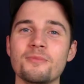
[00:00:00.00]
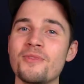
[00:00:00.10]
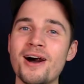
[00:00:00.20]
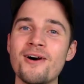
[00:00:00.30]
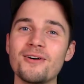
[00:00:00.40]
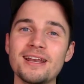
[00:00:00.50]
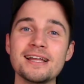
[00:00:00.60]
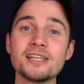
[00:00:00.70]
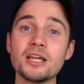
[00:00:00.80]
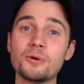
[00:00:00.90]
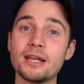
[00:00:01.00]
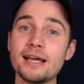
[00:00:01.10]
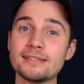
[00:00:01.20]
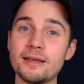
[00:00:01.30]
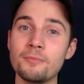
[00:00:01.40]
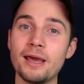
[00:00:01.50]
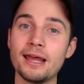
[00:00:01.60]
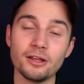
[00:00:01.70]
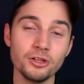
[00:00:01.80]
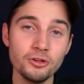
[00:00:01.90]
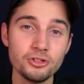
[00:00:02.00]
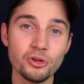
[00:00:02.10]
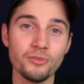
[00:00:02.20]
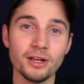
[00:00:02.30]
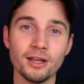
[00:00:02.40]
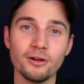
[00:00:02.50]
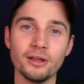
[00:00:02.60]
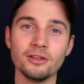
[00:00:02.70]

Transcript: Now, let's say you would like to embed a YouTube video